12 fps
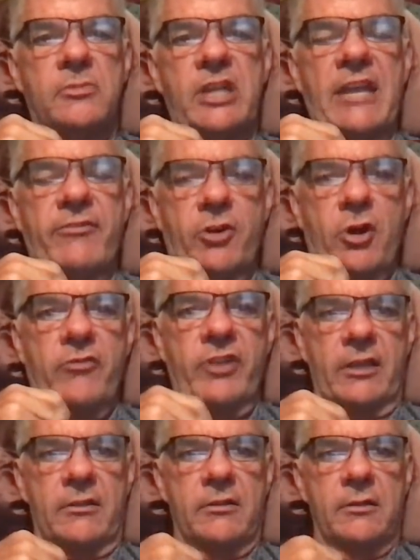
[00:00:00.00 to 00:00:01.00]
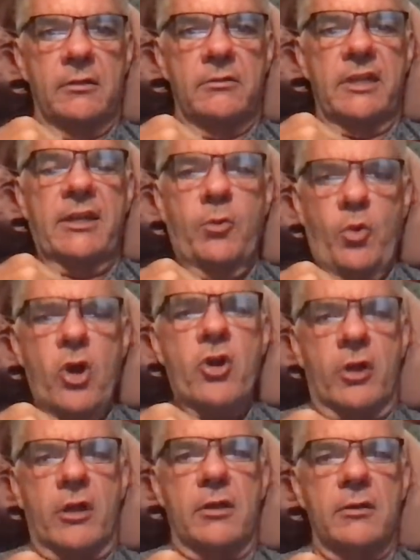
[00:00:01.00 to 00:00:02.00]
David Irving, did it
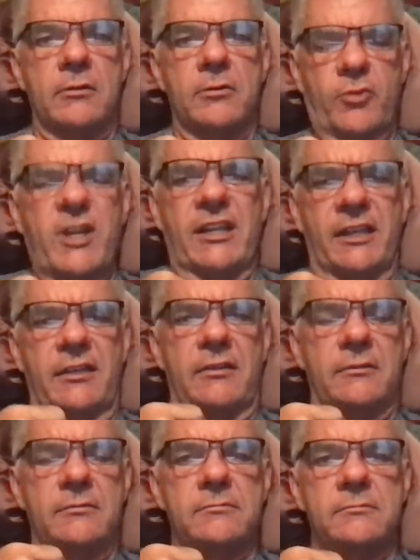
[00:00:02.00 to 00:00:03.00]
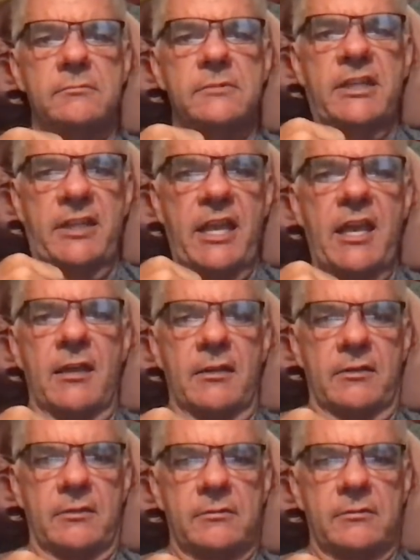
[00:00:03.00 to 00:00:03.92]
work, really, in the end?